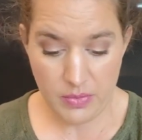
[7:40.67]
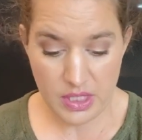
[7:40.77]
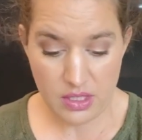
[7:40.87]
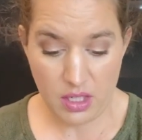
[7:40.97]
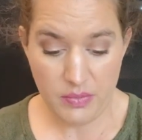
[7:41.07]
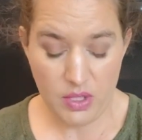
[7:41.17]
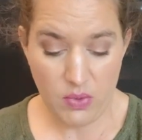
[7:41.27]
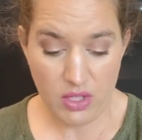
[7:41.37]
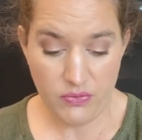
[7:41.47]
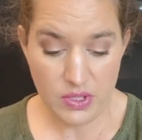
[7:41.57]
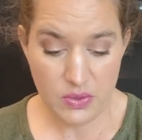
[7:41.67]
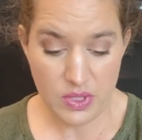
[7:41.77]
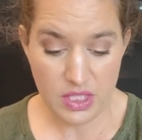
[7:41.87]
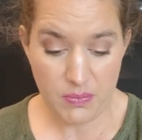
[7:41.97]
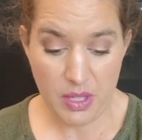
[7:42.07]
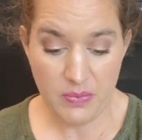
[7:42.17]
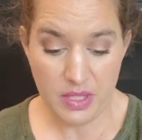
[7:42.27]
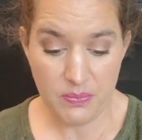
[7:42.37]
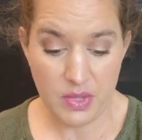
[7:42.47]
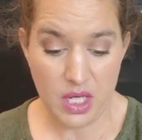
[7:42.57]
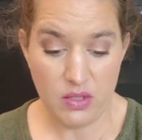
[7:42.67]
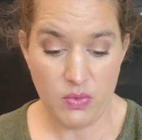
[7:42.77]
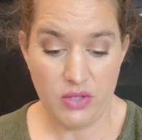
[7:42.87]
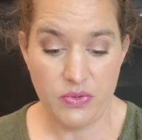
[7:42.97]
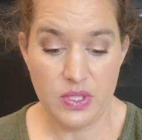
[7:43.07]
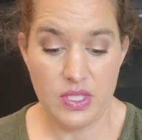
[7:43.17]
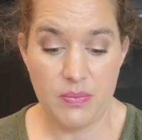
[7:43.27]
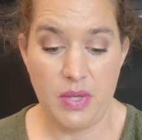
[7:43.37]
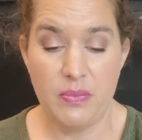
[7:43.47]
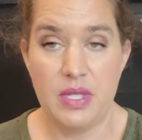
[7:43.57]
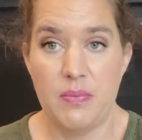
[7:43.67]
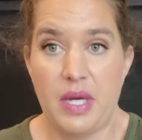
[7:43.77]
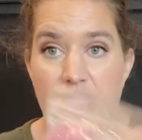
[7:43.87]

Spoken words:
Zombie waffles, which is pumpkin pecan waffles and pumpkin pie